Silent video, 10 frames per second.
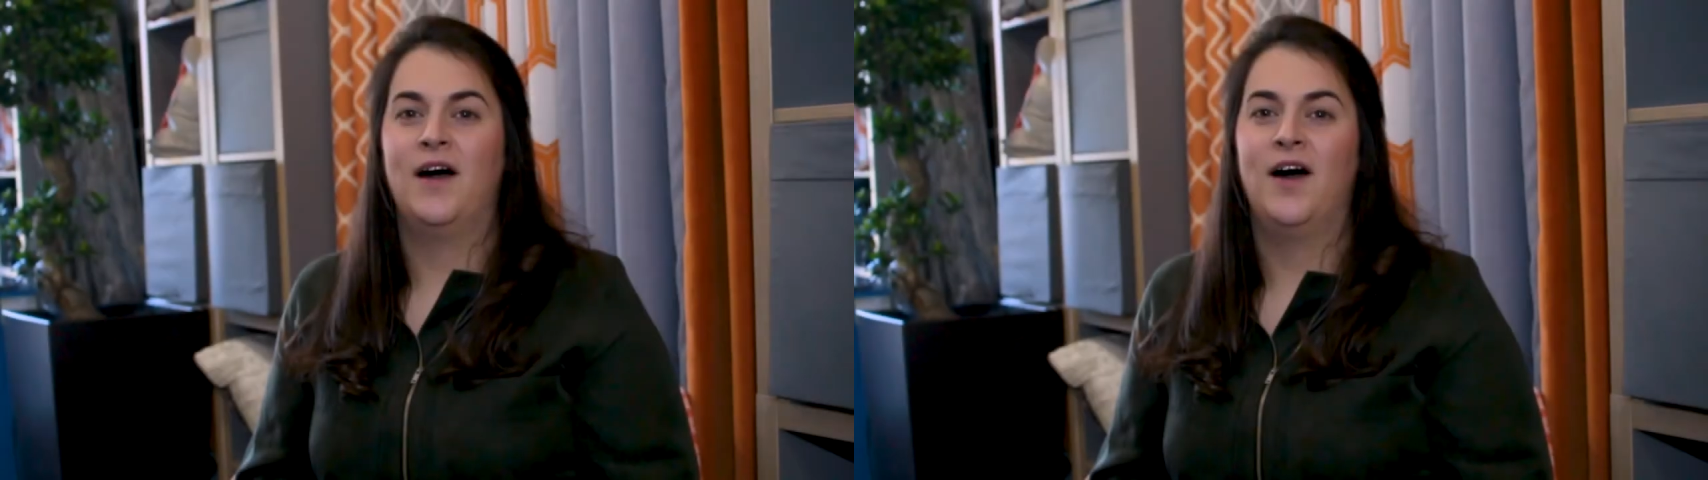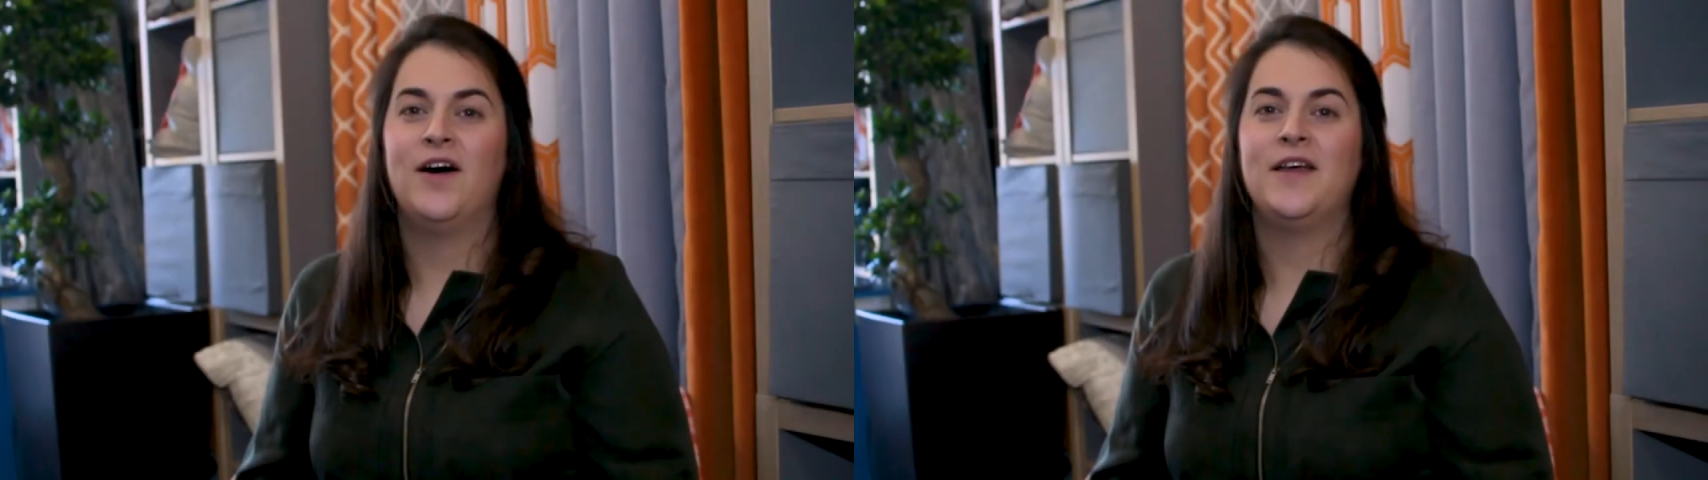
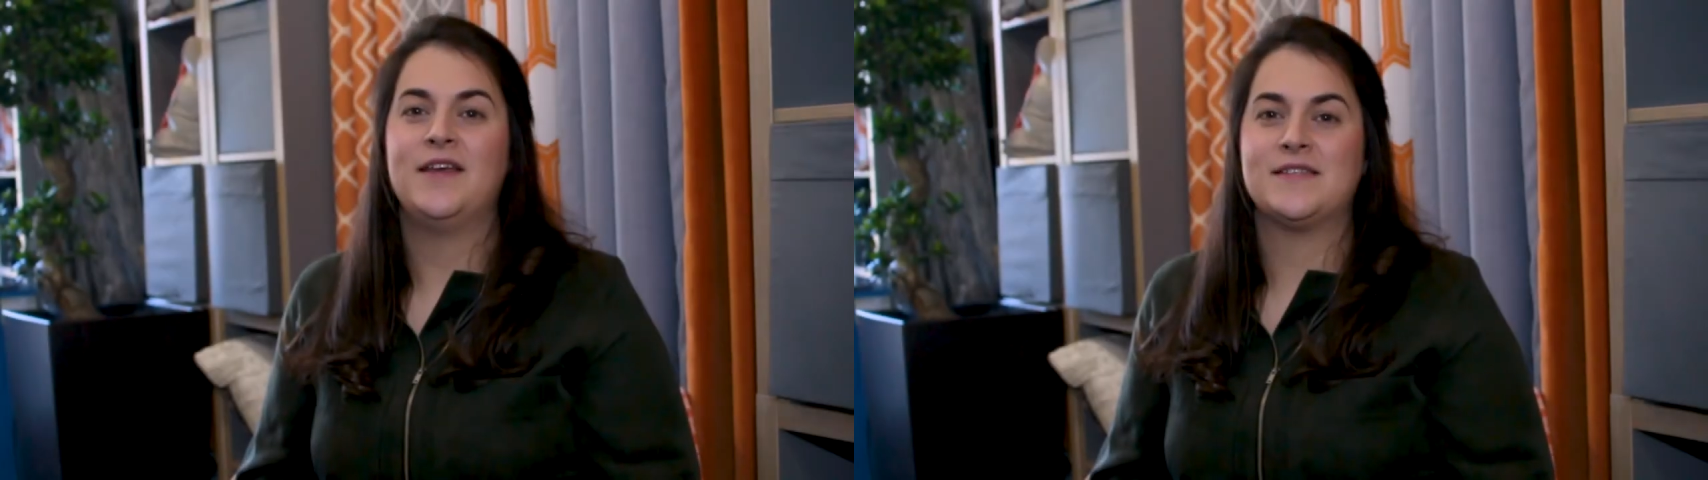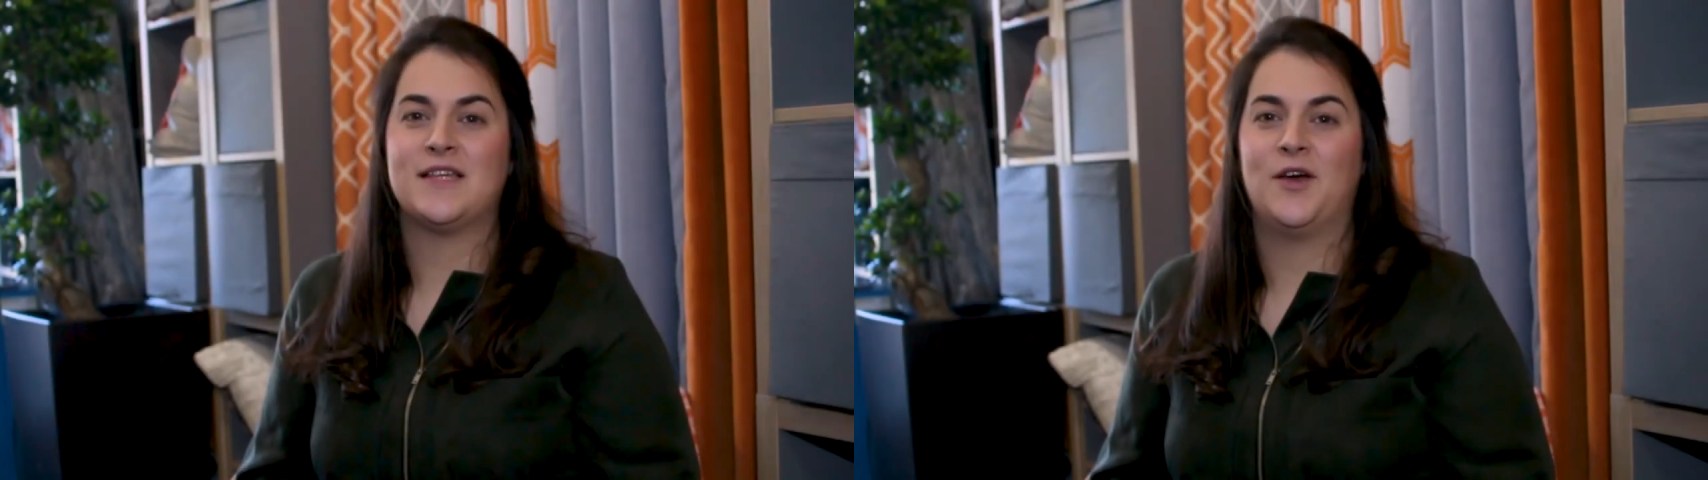Hi,
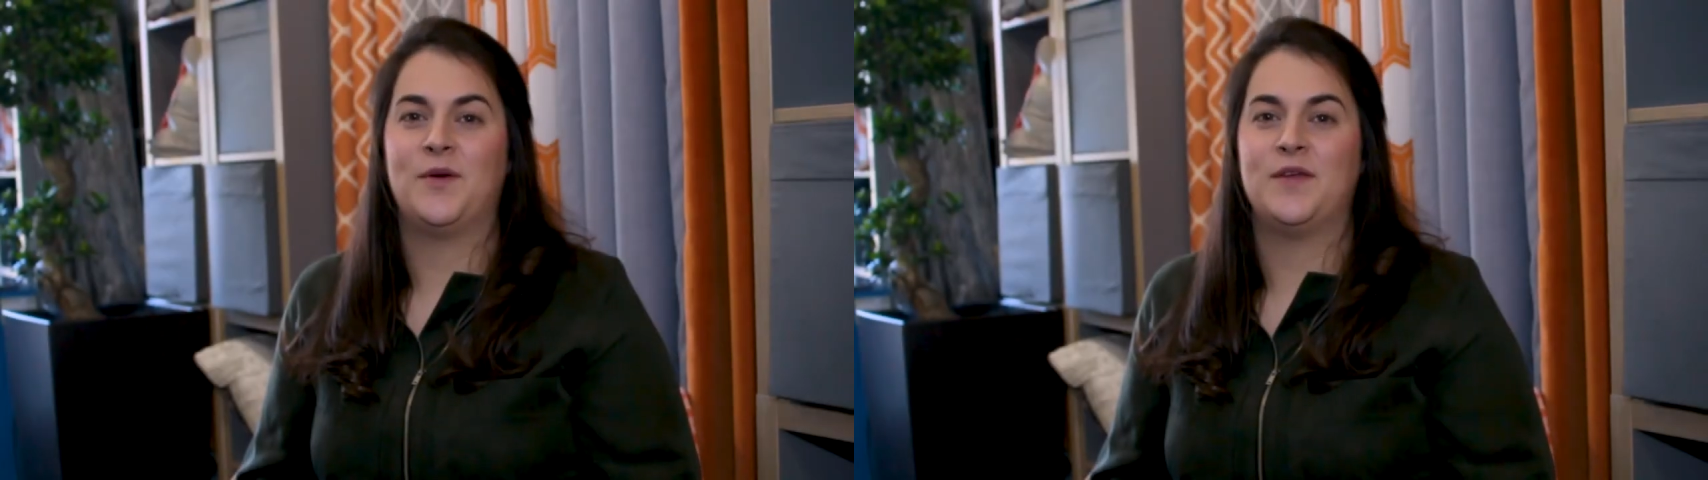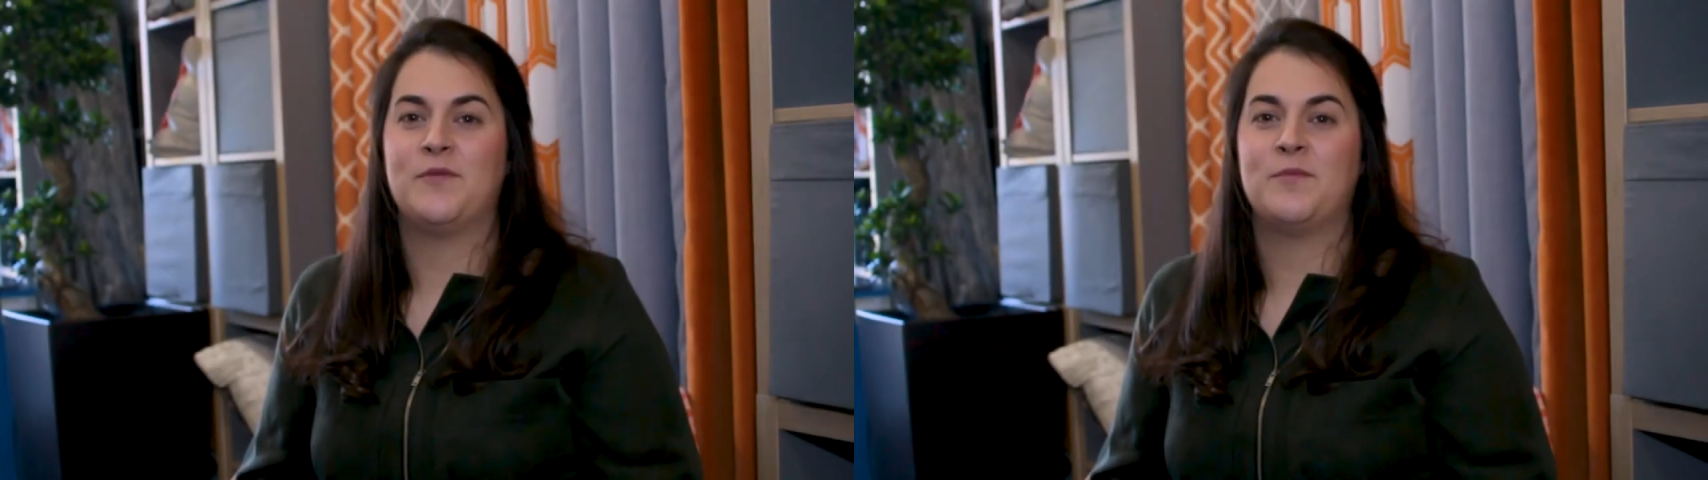it's
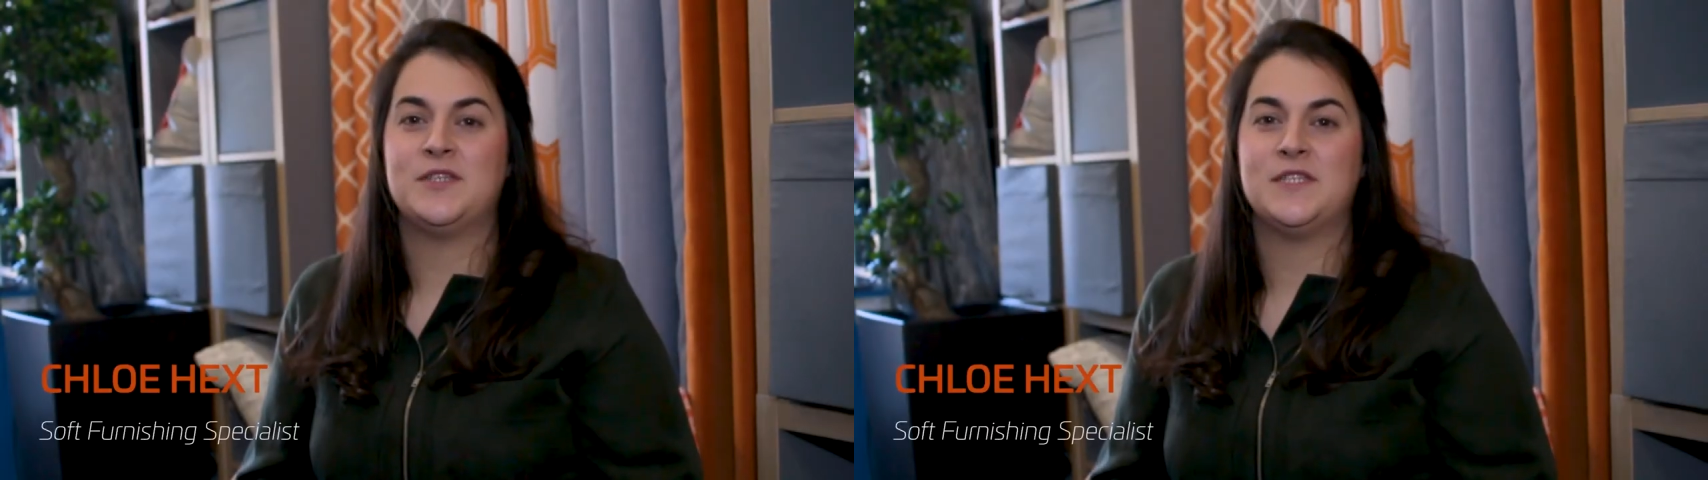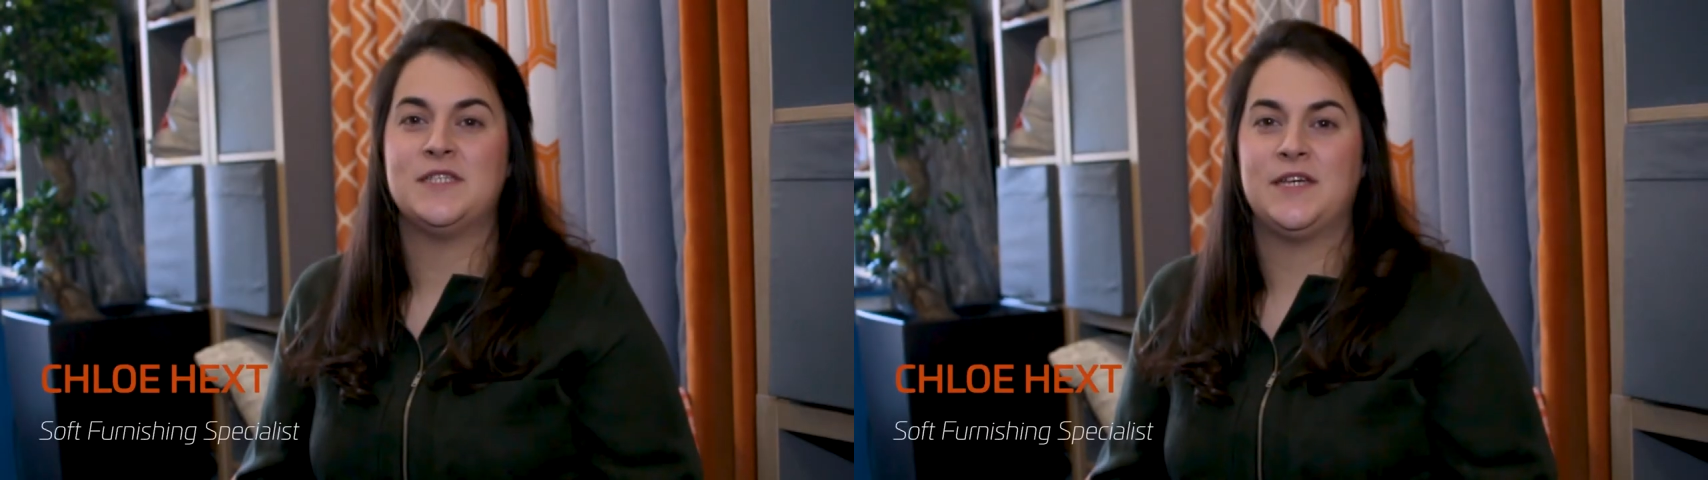Chloe from
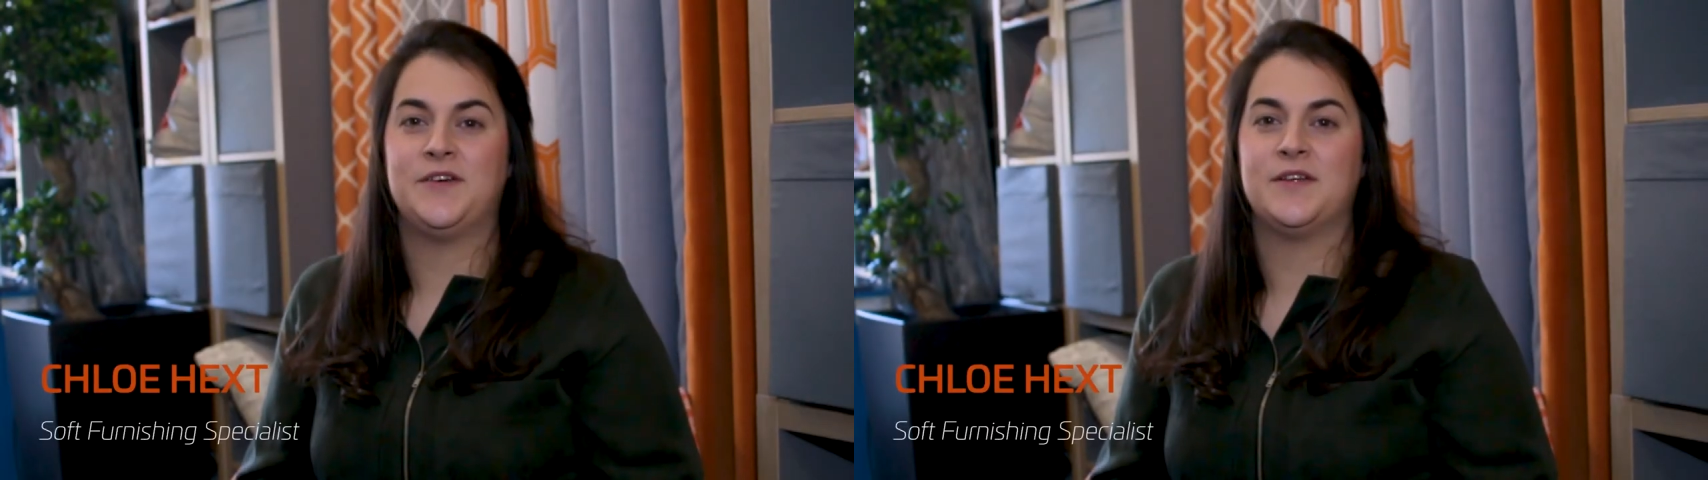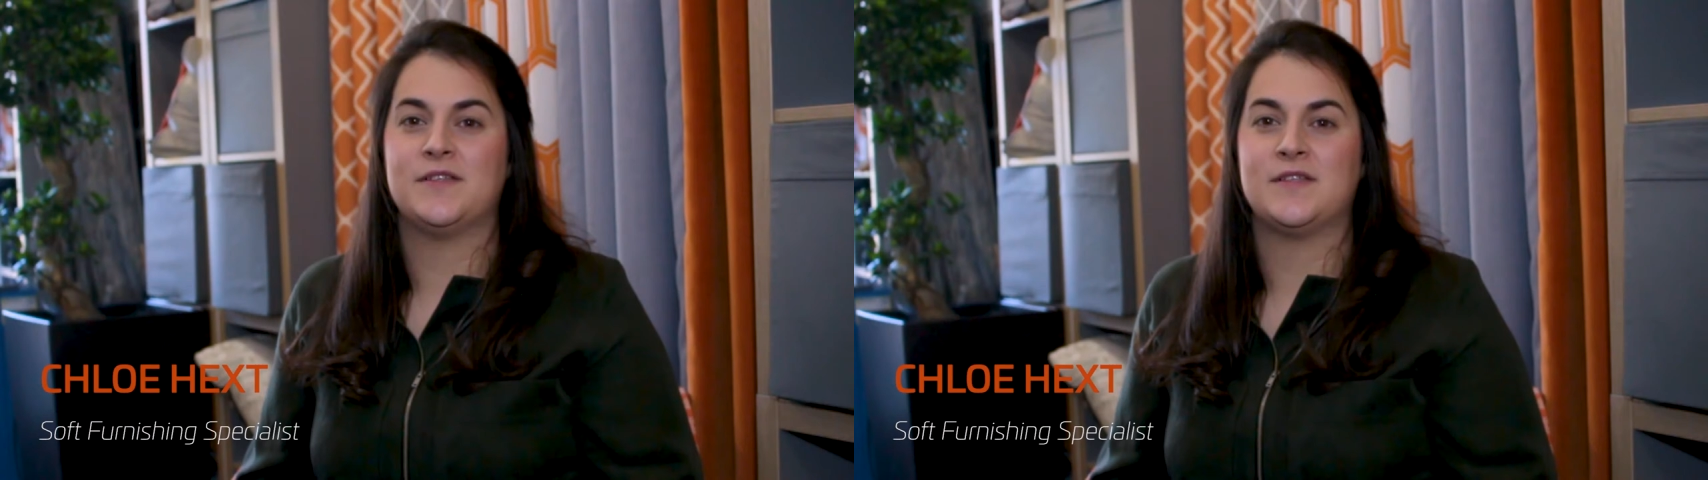Bridge
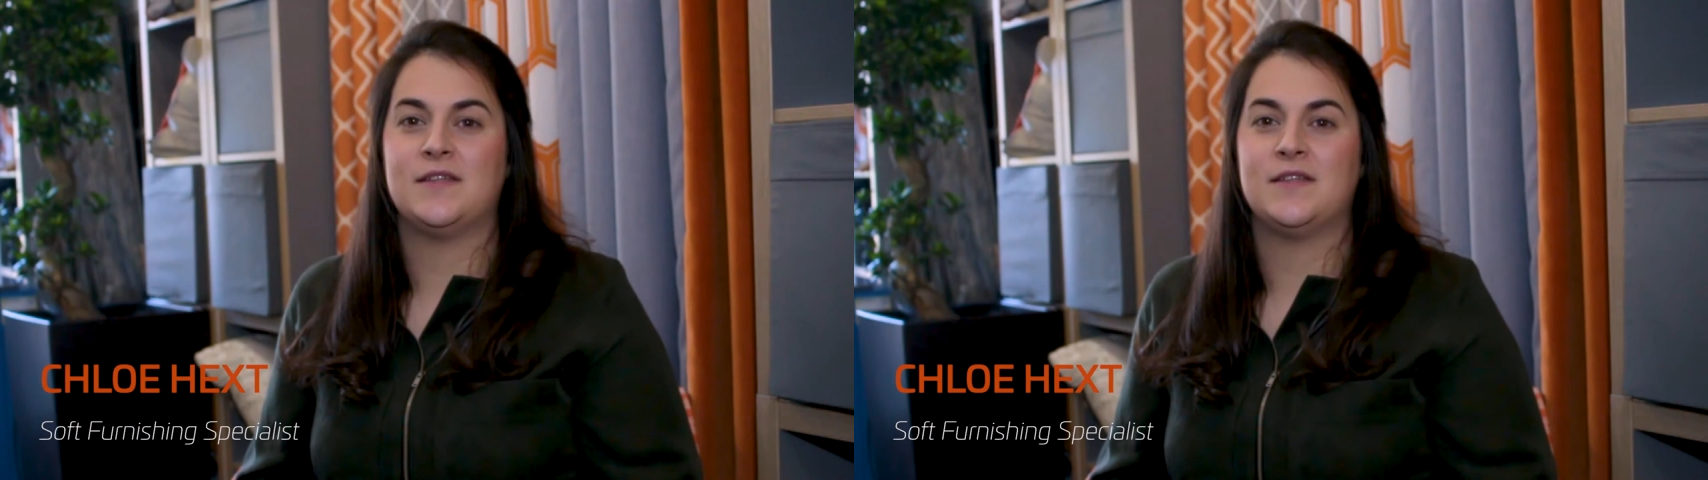Interiors,